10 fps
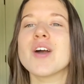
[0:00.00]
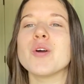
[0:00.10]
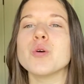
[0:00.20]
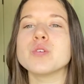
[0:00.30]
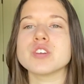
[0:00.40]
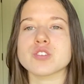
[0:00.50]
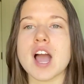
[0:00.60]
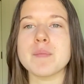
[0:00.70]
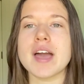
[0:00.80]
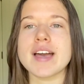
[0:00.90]
who
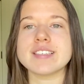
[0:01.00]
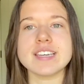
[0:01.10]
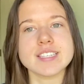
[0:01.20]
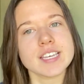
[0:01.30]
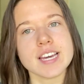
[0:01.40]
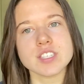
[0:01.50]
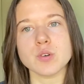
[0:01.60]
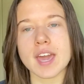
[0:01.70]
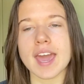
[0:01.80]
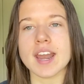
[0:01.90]
describe it as easily as you
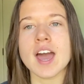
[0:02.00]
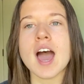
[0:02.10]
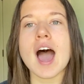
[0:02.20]
can.